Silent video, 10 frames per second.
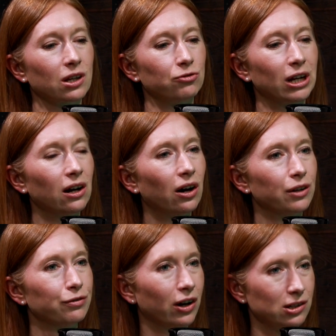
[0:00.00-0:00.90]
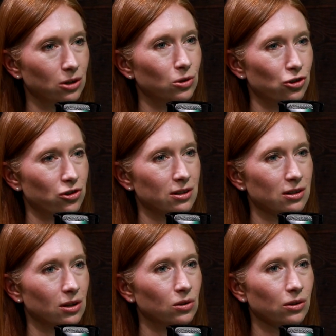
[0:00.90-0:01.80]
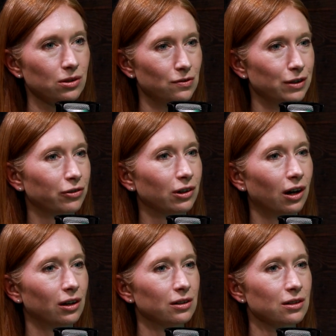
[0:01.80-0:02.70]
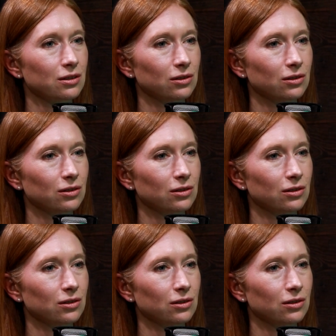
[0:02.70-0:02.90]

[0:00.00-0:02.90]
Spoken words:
really high in phytonutrients, so lots of different colours,